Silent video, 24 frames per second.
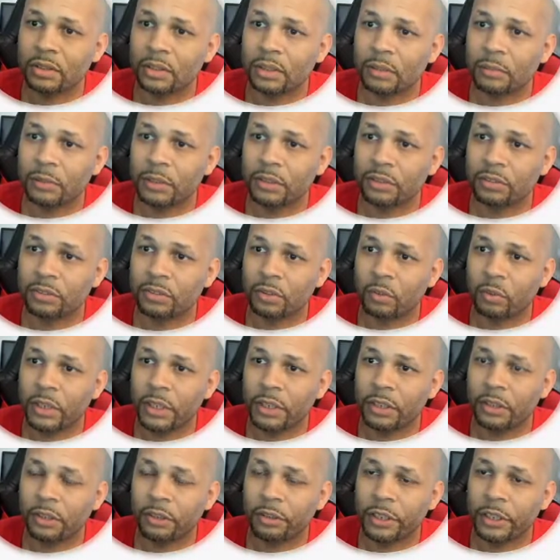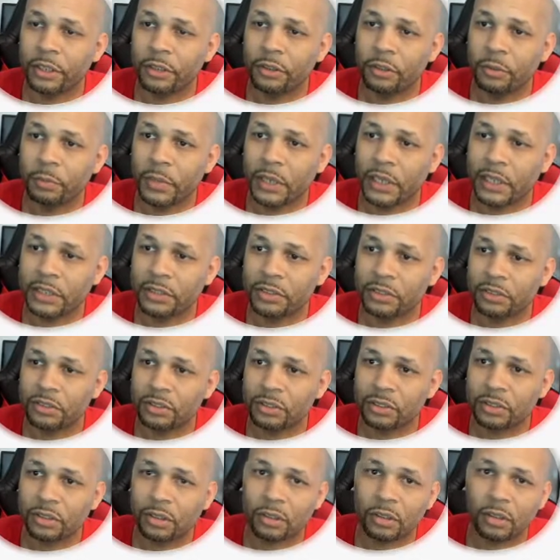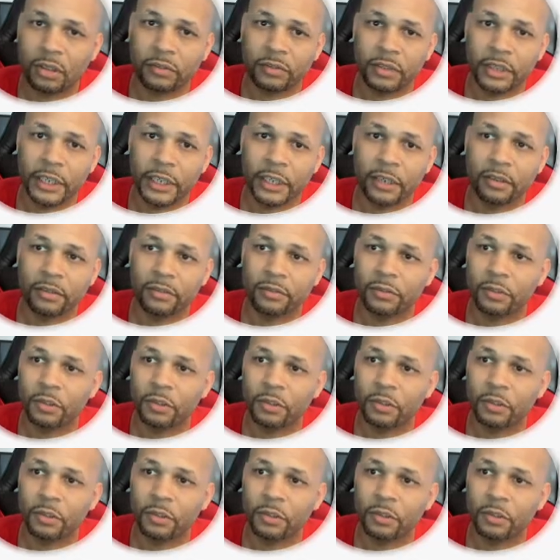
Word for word: I mean, there's a way to create a new page and just turn off the header and